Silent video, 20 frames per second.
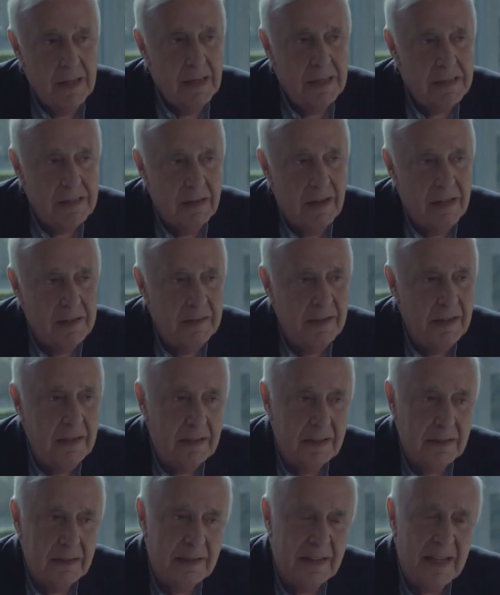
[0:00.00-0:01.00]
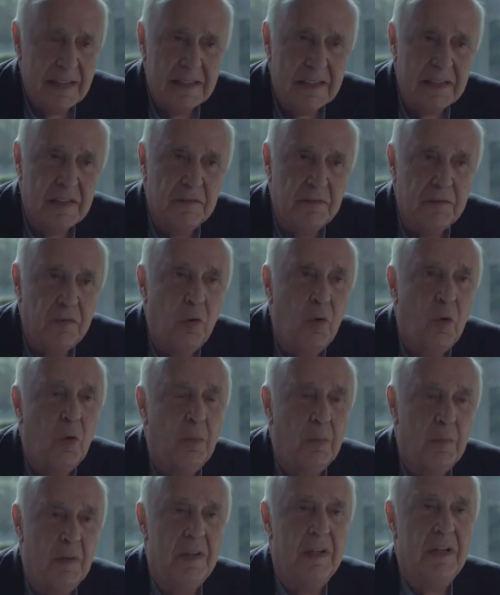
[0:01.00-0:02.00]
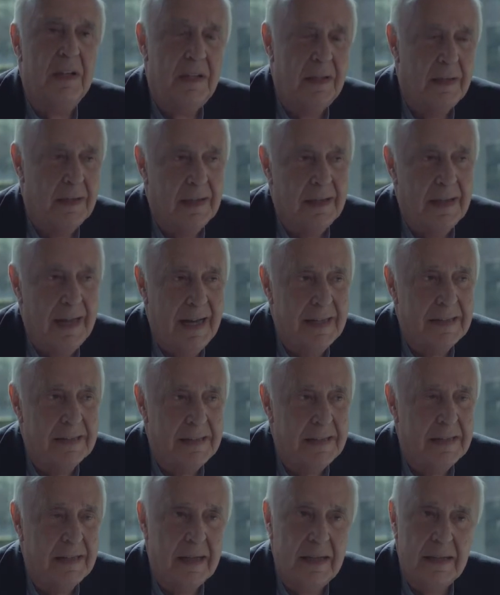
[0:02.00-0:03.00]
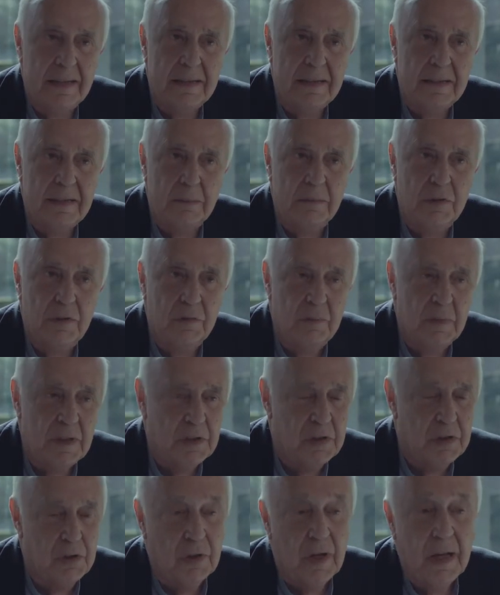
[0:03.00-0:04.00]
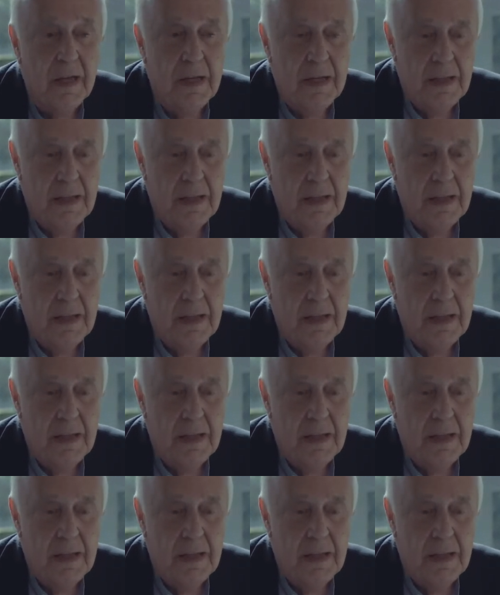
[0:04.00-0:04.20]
So I think that's the form the anti-Keynesian movement took.